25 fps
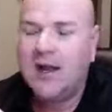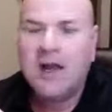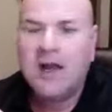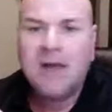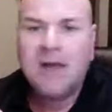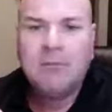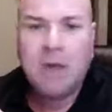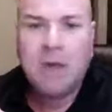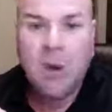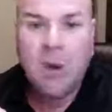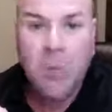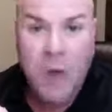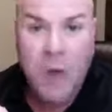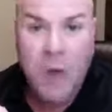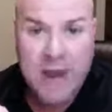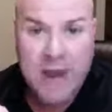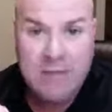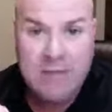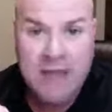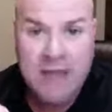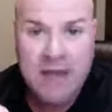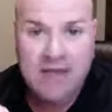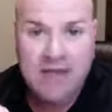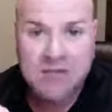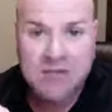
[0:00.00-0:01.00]
but weight
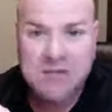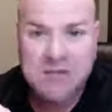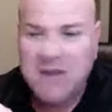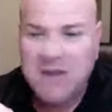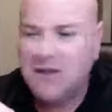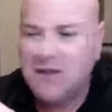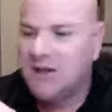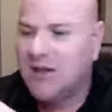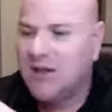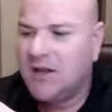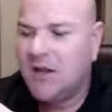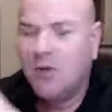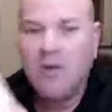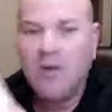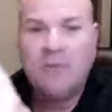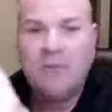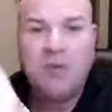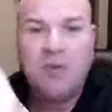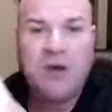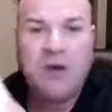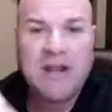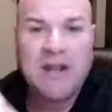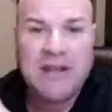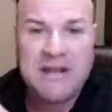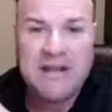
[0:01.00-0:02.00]
management. We
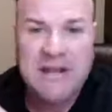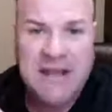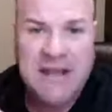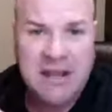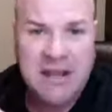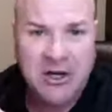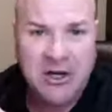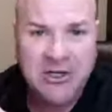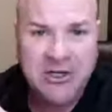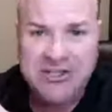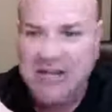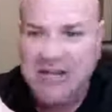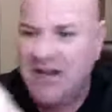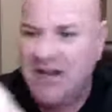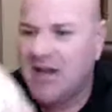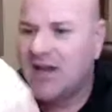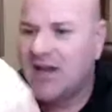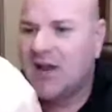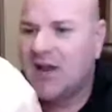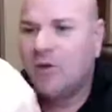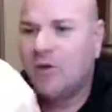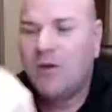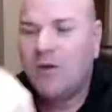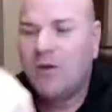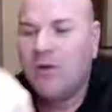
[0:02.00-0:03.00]
put it in energy.
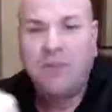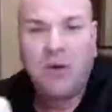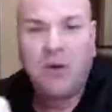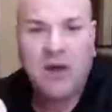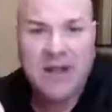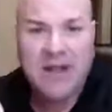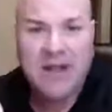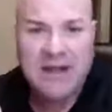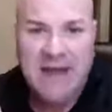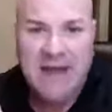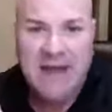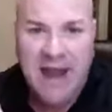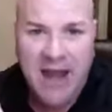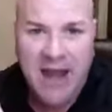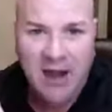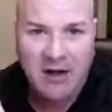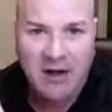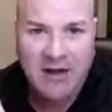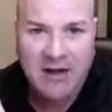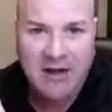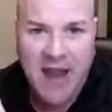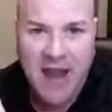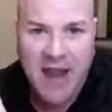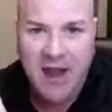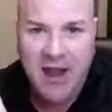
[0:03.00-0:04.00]
We put it in hair
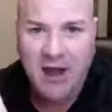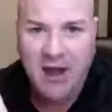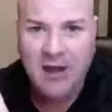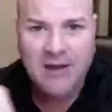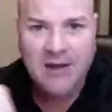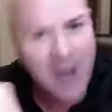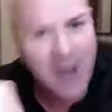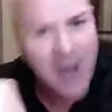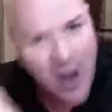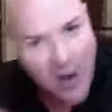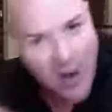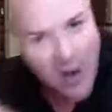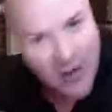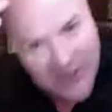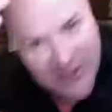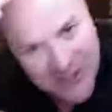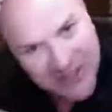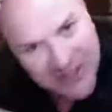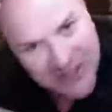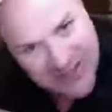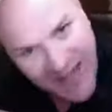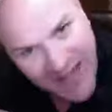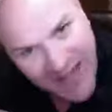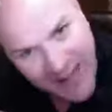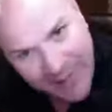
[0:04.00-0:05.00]
care. No, it
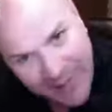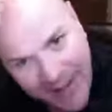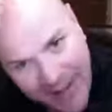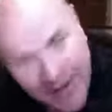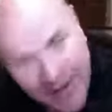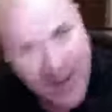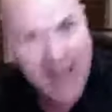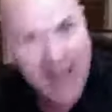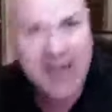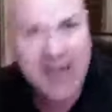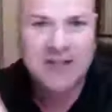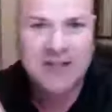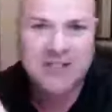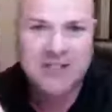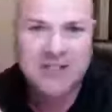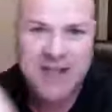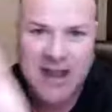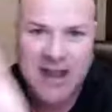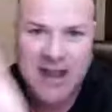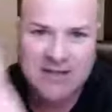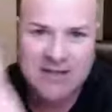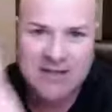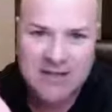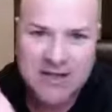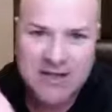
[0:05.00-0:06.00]
just came out. I had a
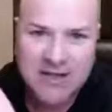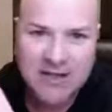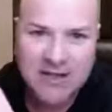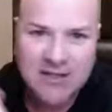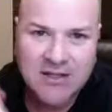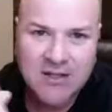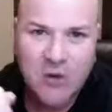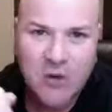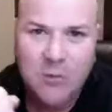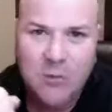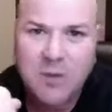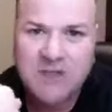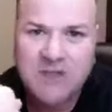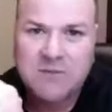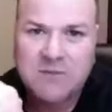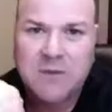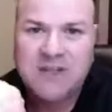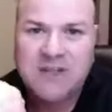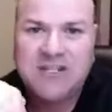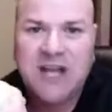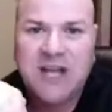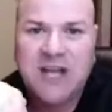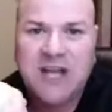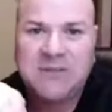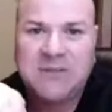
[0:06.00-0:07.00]
chance. Don't bust
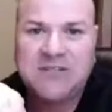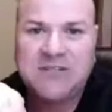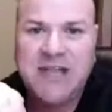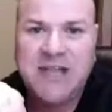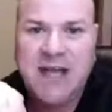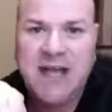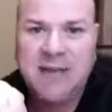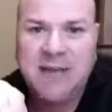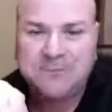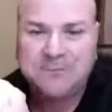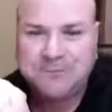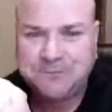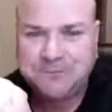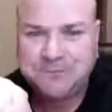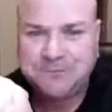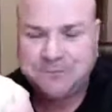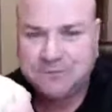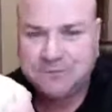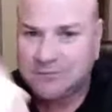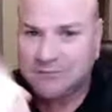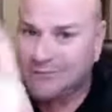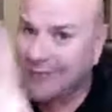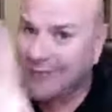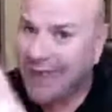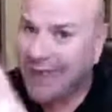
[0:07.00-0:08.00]
my chops yet.
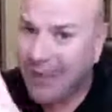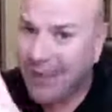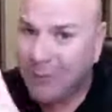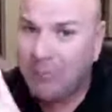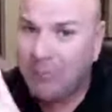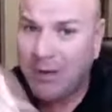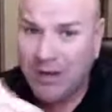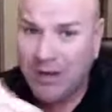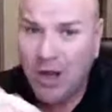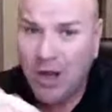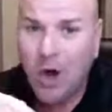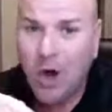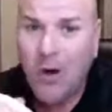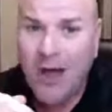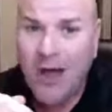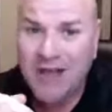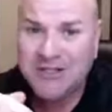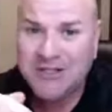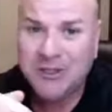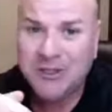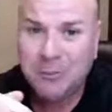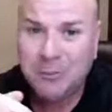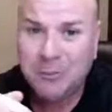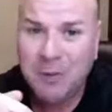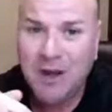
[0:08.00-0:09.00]
But go
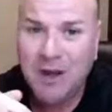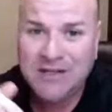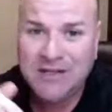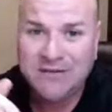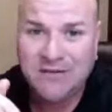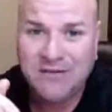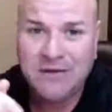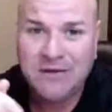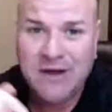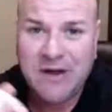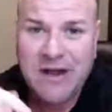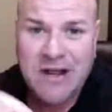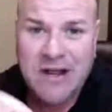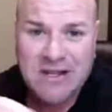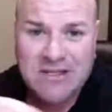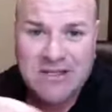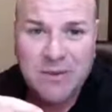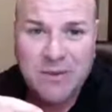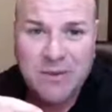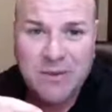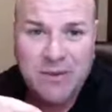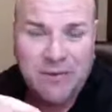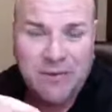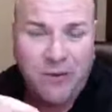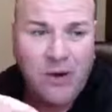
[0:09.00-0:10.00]
ask your buddies for
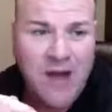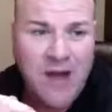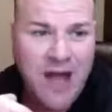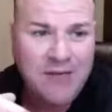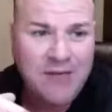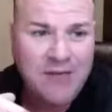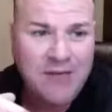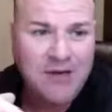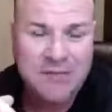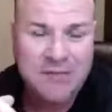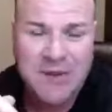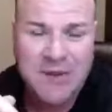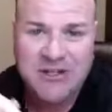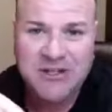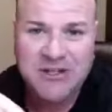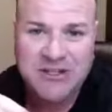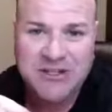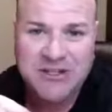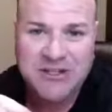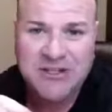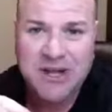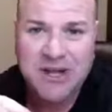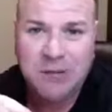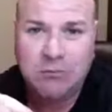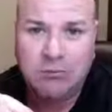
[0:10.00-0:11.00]
some before and after pictures.
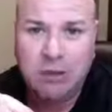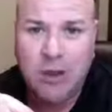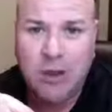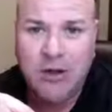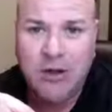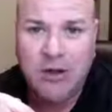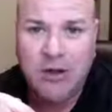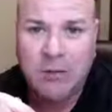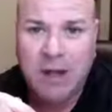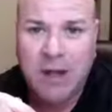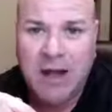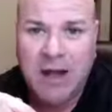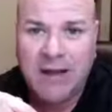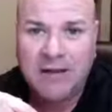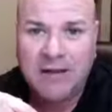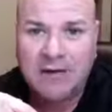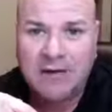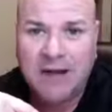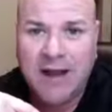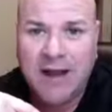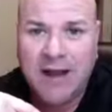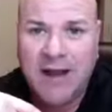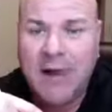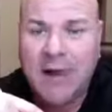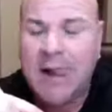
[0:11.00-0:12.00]
It's going to blow your mind,
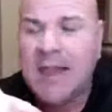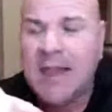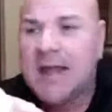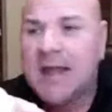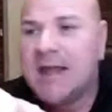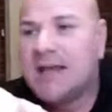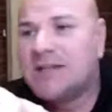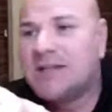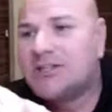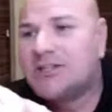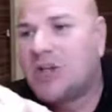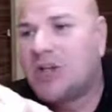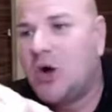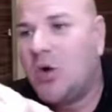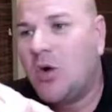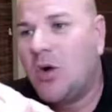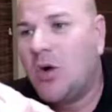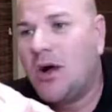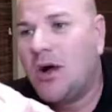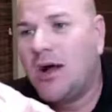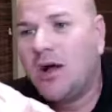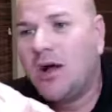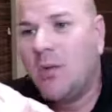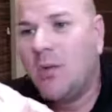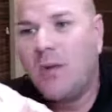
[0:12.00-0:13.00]
right?
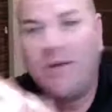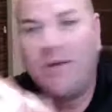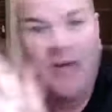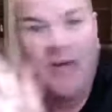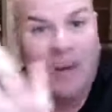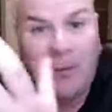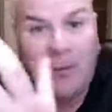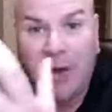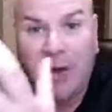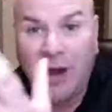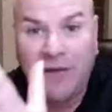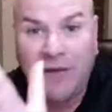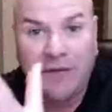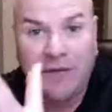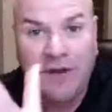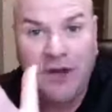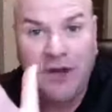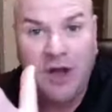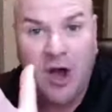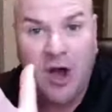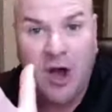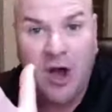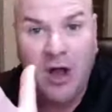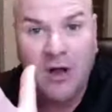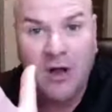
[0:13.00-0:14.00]
So we've got a product for your
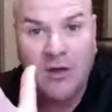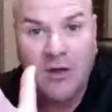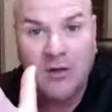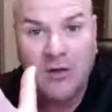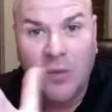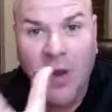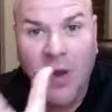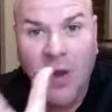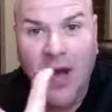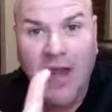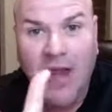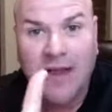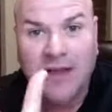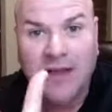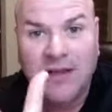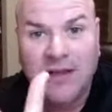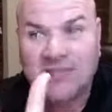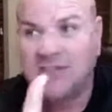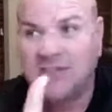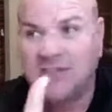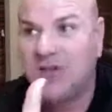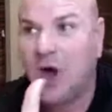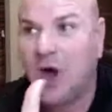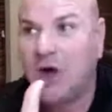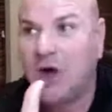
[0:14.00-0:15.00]
dog. Why?
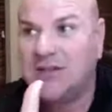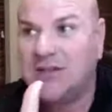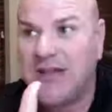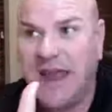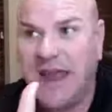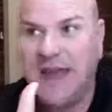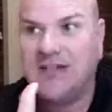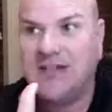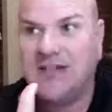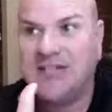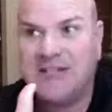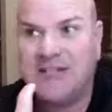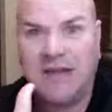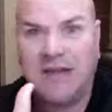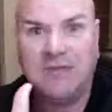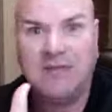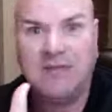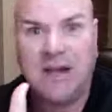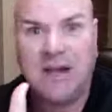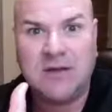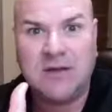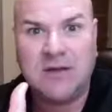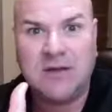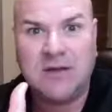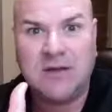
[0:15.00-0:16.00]
Because dogs age 7
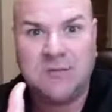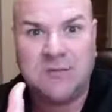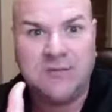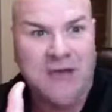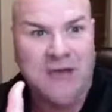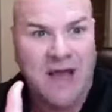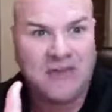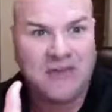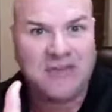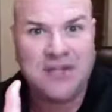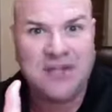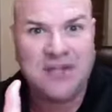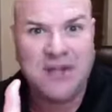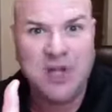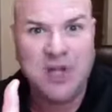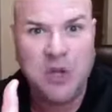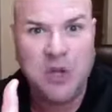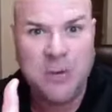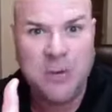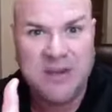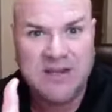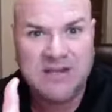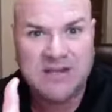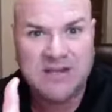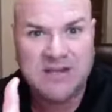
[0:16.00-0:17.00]
times faster than
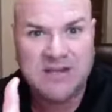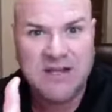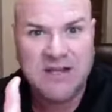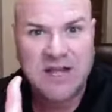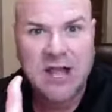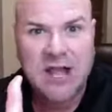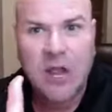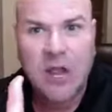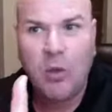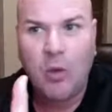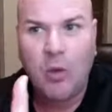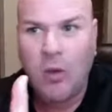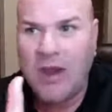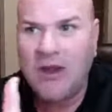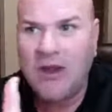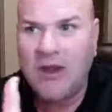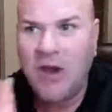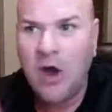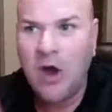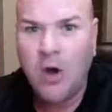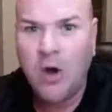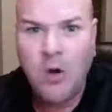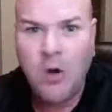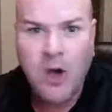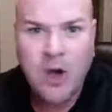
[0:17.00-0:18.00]
humans. We
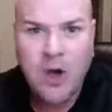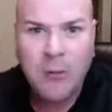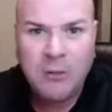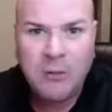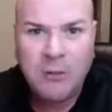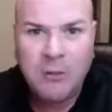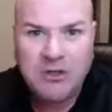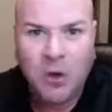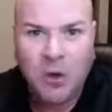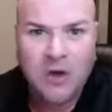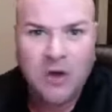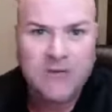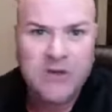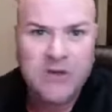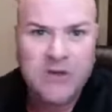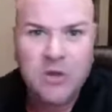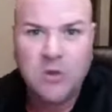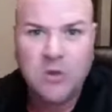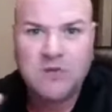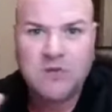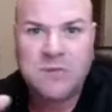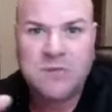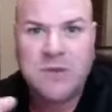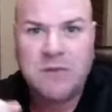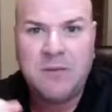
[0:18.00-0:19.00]
know majority of you
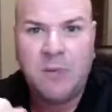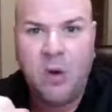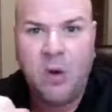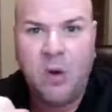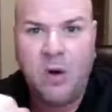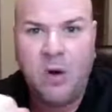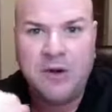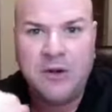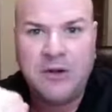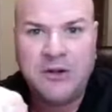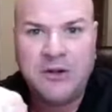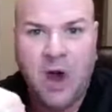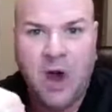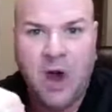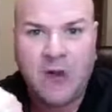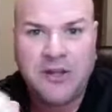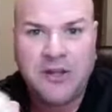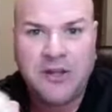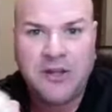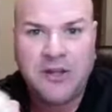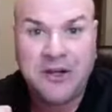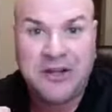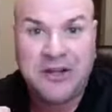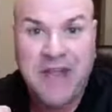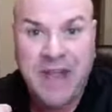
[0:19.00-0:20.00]
will spend more on your dog
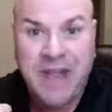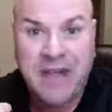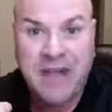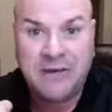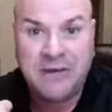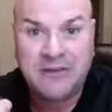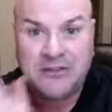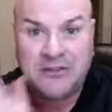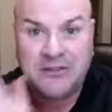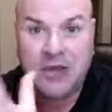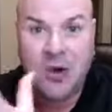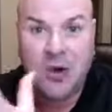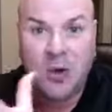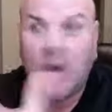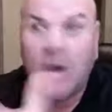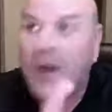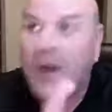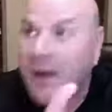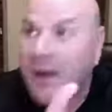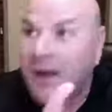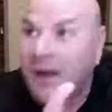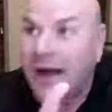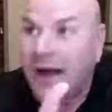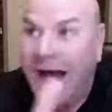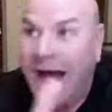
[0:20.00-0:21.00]
than your kid. So
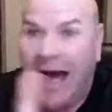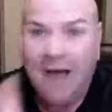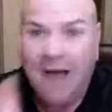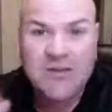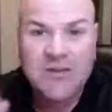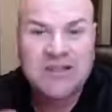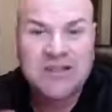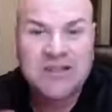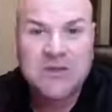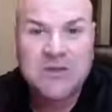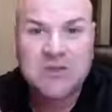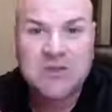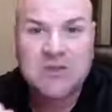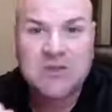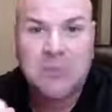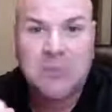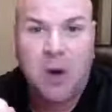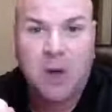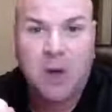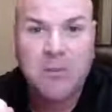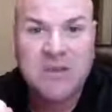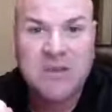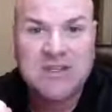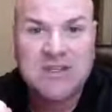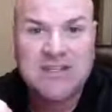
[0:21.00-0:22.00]
obviously it was a
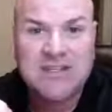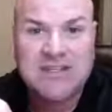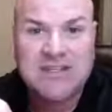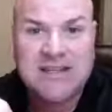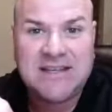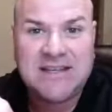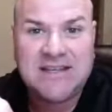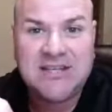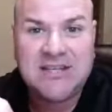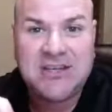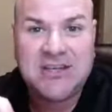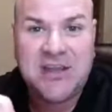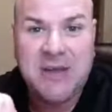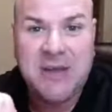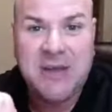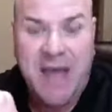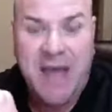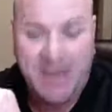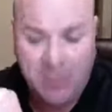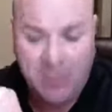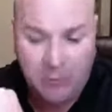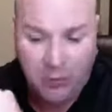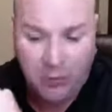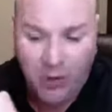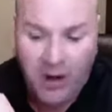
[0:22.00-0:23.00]
smart business decision to
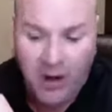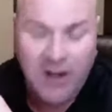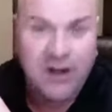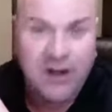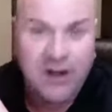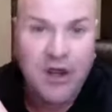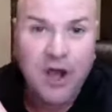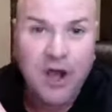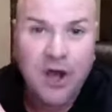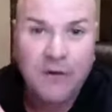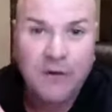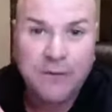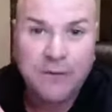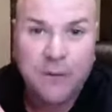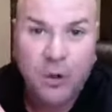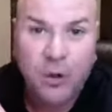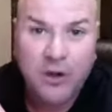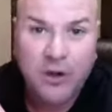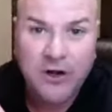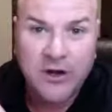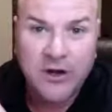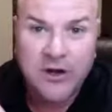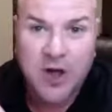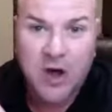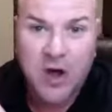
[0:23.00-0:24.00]
have a product for
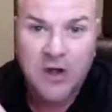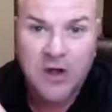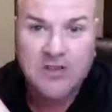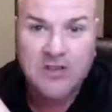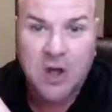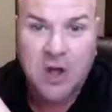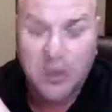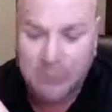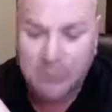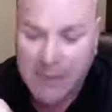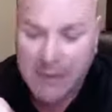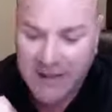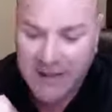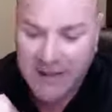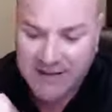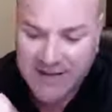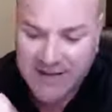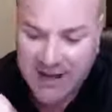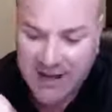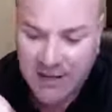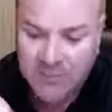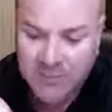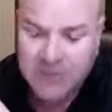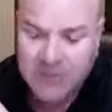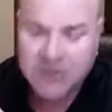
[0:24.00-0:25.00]
your dog. It's called Pet
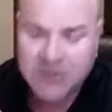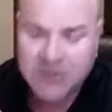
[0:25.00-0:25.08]
Tandem. So